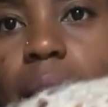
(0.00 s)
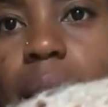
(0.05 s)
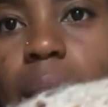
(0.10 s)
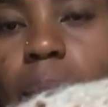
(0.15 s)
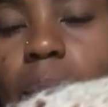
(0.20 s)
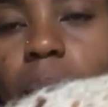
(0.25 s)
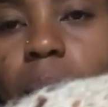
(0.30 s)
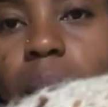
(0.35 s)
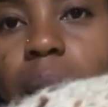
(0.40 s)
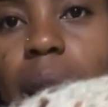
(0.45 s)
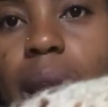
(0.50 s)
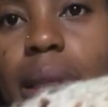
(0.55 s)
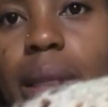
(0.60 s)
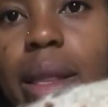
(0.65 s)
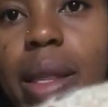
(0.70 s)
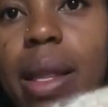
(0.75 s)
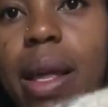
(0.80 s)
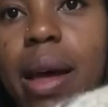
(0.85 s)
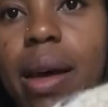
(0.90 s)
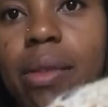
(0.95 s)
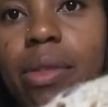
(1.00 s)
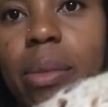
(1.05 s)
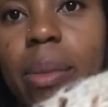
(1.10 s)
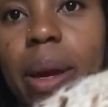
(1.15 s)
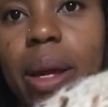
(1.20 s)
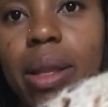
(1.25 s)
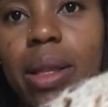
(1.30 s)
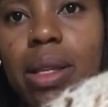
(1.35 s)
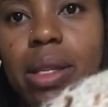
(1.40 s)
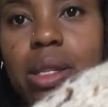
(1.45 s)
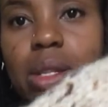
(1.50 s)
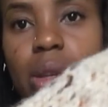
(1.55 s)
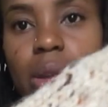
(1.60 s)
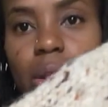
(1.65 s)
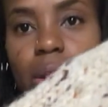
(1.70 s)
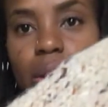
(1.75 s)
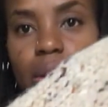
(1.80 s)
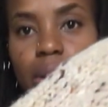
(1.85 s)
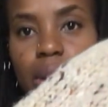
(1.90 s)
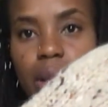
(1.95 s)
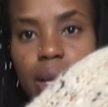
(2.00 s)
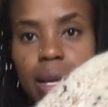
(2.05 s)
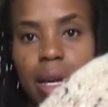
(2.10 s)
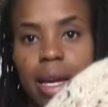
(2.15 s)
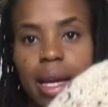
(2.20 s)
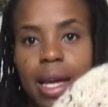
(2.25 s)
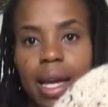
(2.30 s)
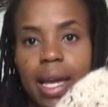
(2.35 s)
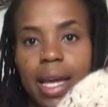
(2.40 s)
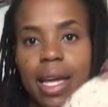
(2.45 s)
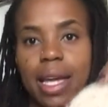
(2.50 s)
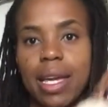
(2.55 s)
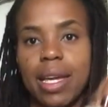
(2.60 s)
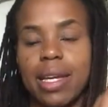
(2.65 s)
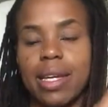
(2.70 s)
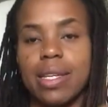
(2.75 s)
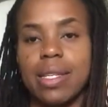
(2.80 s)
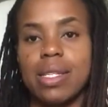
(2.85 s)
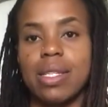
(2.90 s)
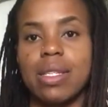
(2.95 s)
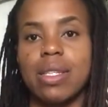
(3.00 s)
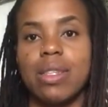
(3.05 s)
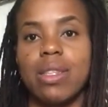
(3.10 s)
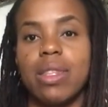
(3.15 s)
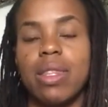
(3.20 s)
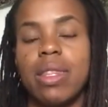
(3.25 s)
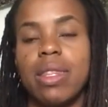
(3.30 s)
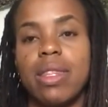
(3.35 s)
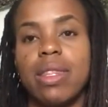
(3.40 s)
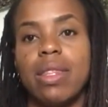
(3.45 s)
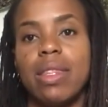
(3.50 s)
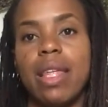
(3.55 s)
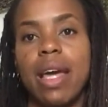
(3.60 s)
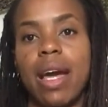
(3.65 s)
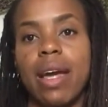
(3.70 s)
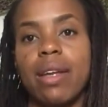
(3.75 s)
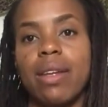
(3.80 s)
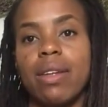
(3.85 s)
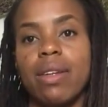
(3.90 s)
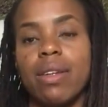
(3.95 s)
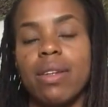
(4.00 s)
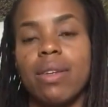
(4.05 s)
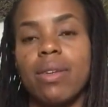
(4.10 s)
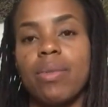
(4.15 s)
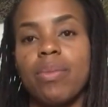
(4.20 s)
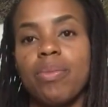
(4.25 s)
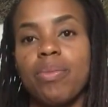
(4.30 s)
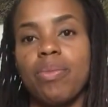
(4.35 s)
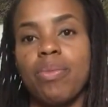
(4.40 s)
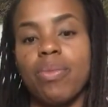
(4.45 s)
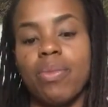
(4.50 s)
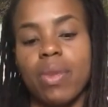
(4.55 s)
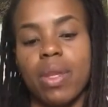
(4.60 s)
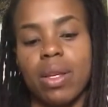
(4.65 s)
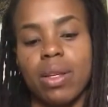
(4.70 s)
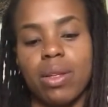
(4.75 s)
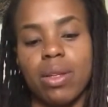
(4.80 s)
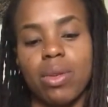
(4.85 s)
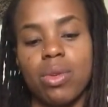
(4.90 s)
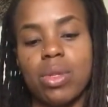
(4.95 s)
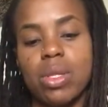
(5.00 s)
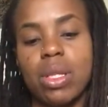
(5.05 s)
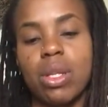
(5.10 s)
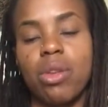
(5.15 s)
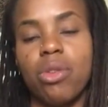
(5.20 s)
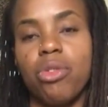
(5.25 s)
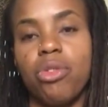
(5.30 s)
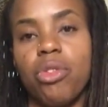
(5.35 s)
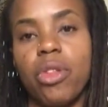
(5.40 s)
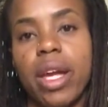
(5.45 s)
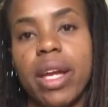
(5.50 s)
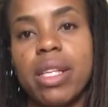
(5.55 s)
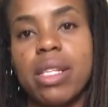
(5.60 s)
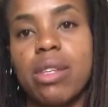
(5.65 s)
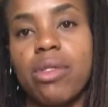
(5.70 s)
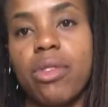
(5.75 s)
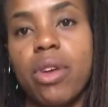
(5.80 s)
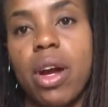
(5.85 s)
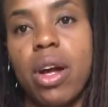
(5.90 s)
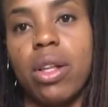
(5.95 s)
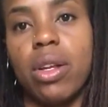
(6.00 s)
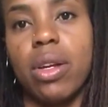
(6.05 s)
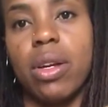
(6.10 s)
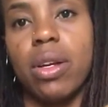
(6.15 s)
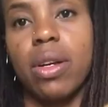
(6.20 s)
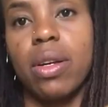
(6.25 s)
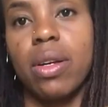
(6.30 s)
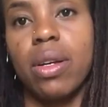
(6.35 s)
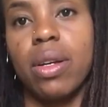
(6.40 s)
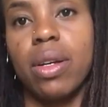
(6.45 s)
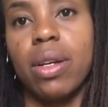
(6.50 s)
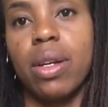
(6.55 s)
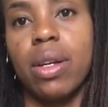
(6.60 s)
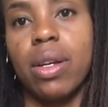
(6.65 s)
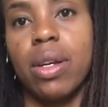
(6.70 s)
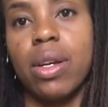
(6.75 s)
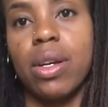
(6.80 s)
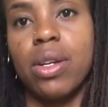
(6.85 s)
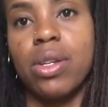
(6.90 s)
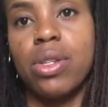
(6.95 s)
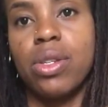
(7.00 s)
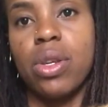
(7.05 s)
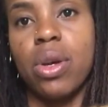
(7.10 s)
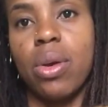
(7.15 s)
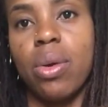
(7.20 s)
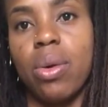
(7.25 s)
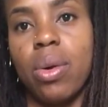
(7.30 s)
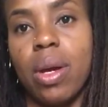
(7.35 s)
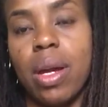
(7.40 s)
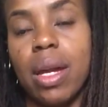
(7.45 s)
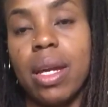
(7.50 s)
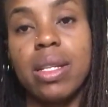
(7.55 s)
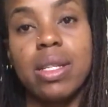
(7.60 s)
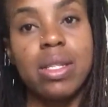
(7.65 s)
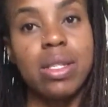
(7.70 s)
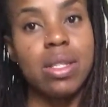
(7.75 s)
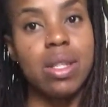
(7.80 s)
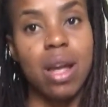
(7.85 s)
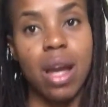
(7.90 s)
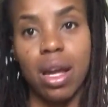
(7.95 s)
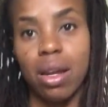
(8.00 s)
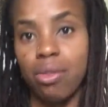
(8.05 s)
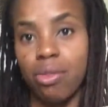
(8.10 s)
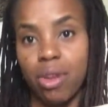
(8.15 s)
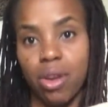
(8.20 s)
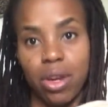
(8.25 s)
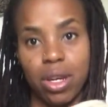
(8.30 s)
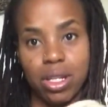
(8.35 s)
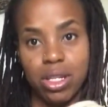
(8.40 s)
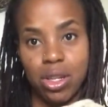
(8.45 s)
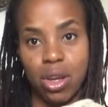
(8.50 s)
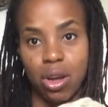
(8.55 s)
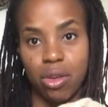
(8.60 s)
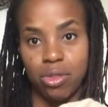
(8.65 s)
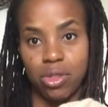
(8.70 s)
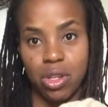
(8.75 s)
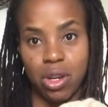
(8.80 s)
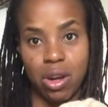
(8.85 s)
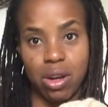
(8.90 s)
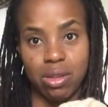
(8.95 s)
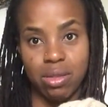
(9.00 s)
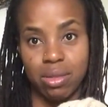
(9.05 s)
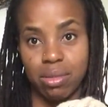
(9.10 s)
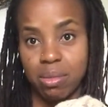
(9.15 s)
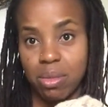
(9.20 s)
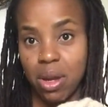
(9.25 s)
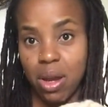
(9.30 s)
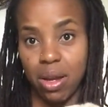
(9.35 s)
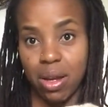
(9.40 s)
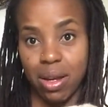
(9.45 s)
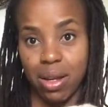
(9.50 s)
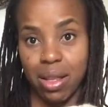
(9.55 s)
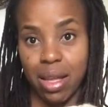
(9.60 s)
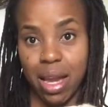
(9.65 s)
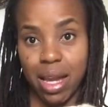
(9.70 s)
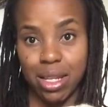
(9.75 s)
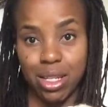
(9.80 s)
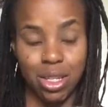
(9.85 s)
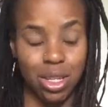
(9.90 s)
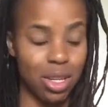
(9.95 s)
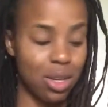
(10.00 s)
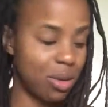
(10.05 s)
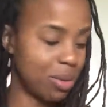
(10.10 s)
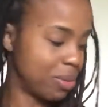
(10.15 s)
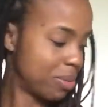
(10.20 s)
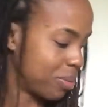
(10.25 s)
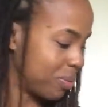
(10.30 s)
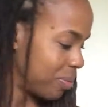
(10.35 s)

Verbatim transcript: what I love about this yarn is that those little flecks of color. So it's not a very soft yarn, I'm not going to lie to you.